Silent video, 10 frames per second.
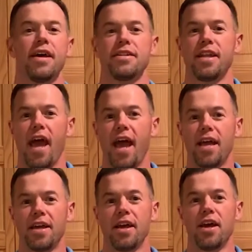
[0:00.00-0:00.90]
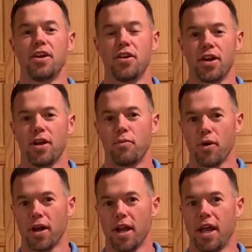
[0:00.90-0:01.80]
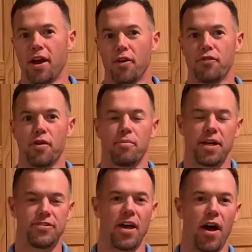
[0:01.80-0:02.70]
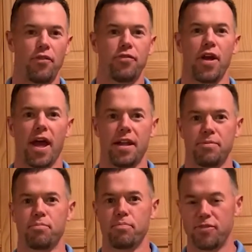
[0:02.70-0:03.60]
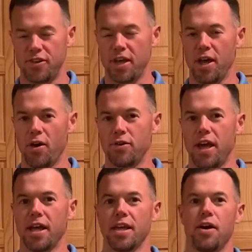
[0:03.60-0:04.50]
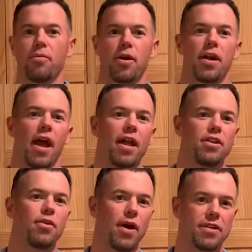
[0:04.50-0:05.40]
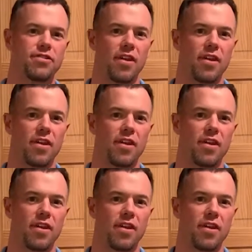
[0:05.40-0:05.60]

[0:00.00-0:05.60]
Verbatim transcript: Today, you're gonna, we're going to hear from myself and CEO Dan Gilbert and U.S.